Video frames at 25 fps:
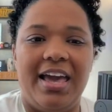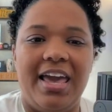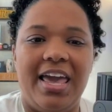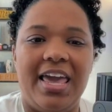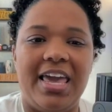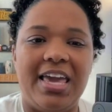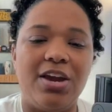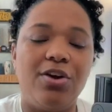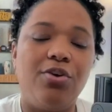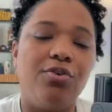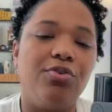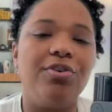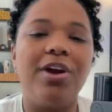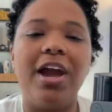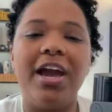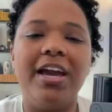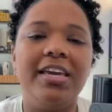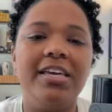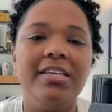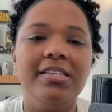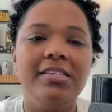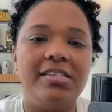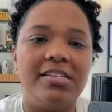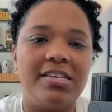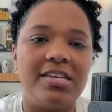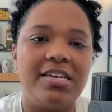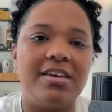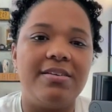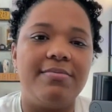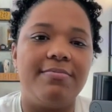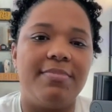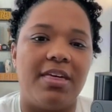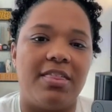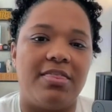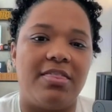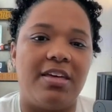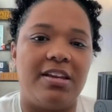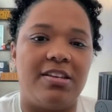a Kraken
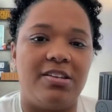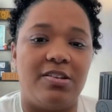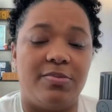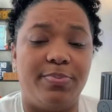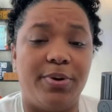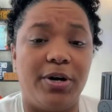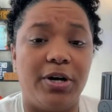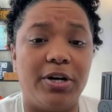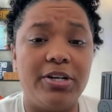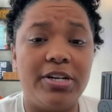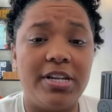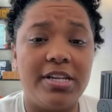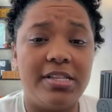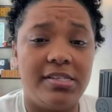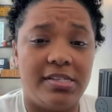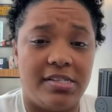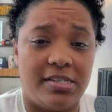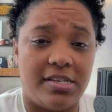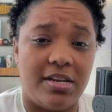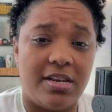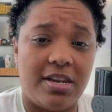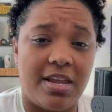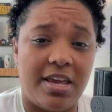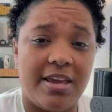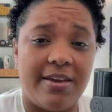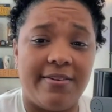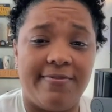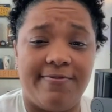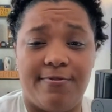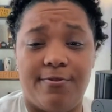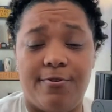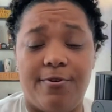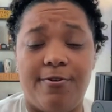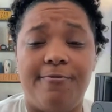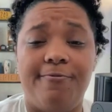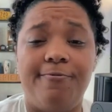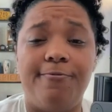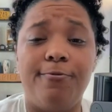team that departed Sunday
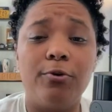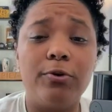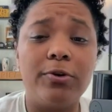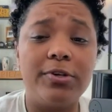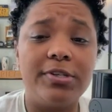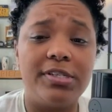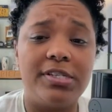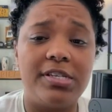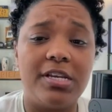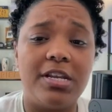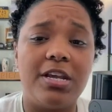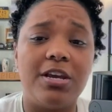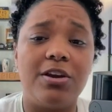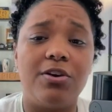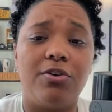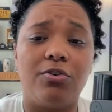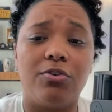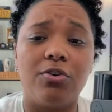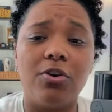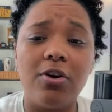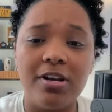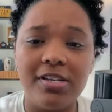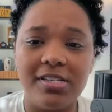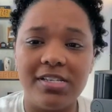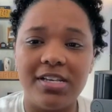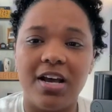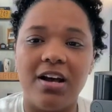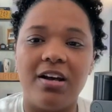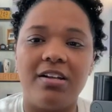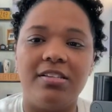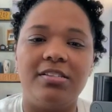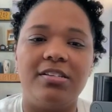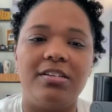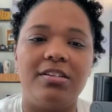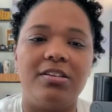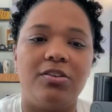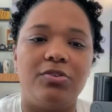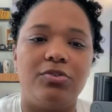for a four-city
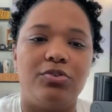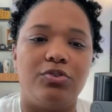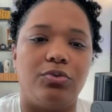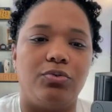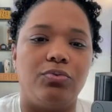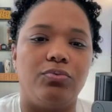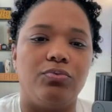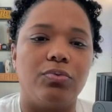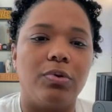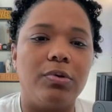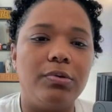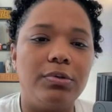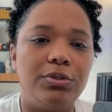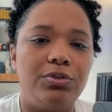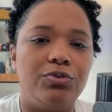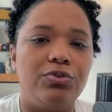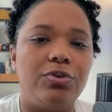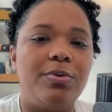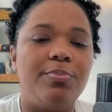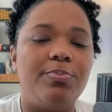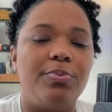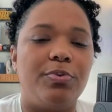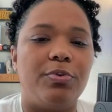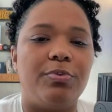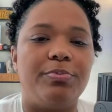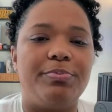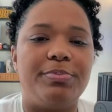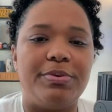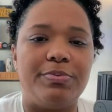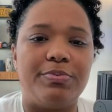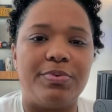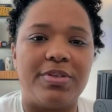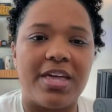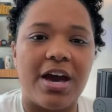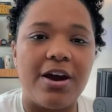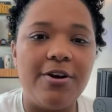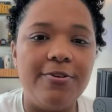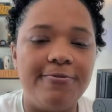cross-continental road trip will be
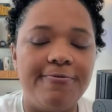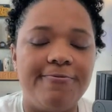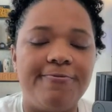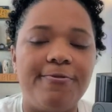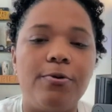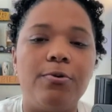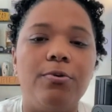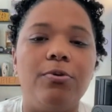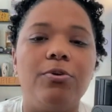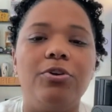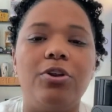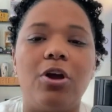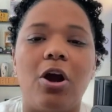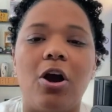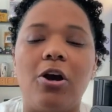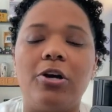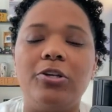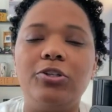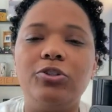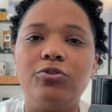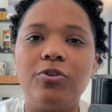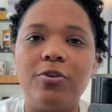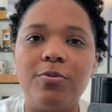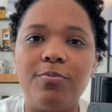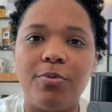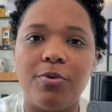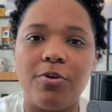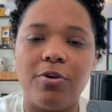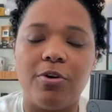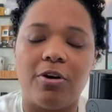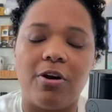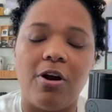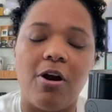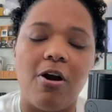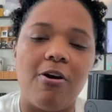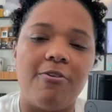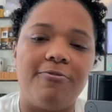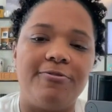without forward Andre
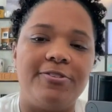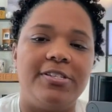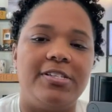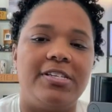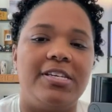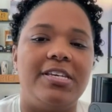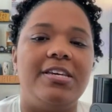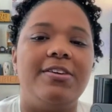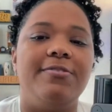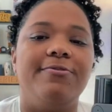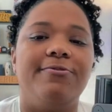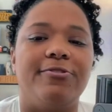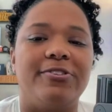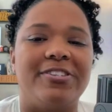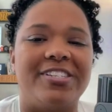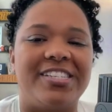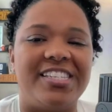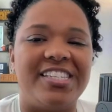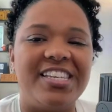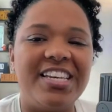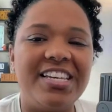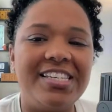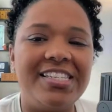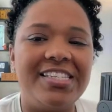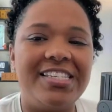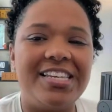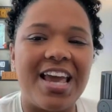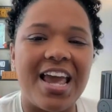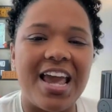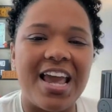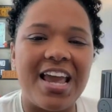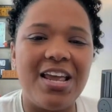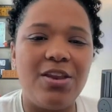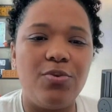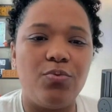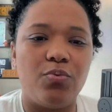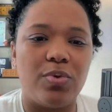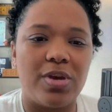Burakovsky for 6 to
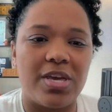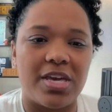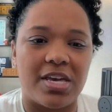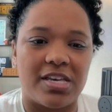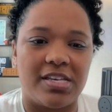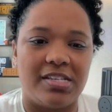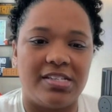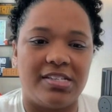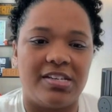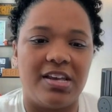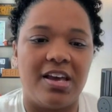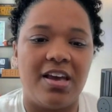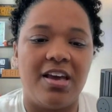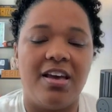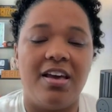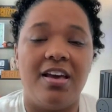8 weeks.